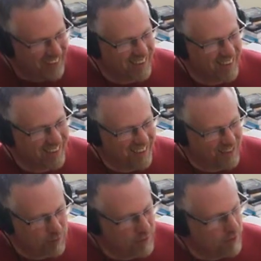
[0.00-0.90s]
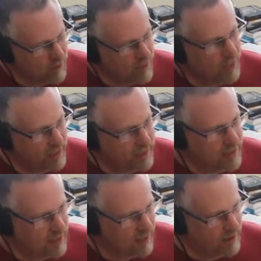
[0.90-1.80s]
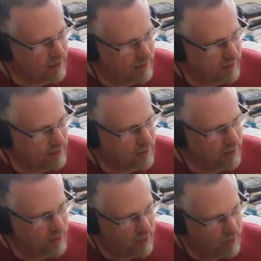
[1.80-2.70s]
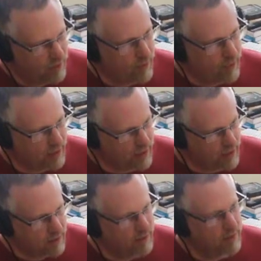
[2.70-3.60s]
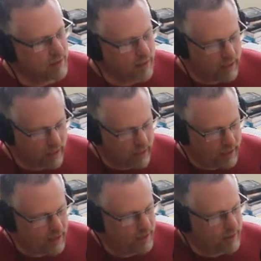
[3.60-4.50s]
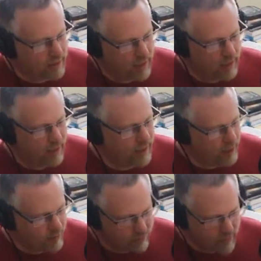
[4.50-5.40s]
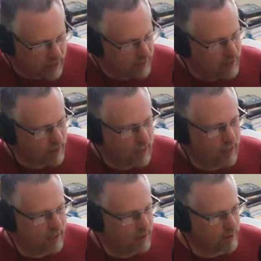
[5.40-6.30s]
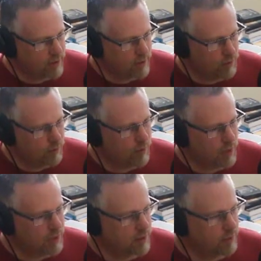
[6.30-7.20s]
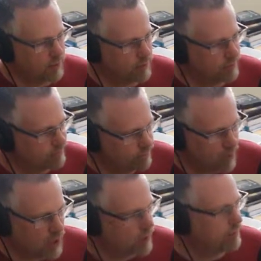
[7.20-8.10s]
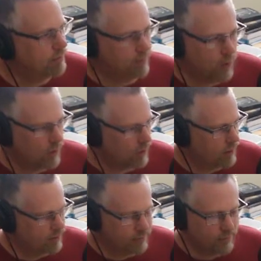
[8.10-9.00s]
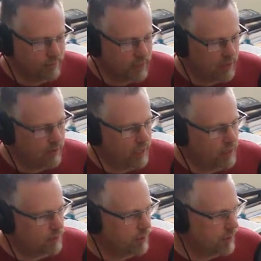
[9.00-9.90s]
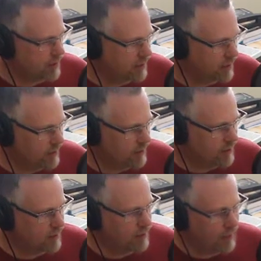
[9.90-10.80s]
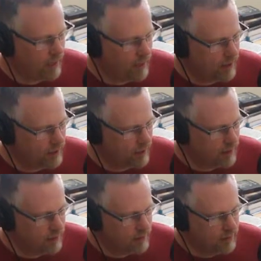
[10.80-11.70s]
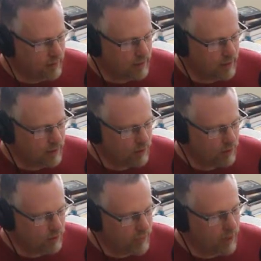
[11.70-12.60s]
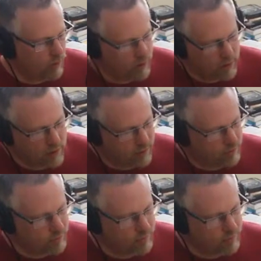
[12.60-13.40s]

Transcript: But this was 90s tech, so they had advanced, and then they obviously got into much more advanced processors, and so now we're into the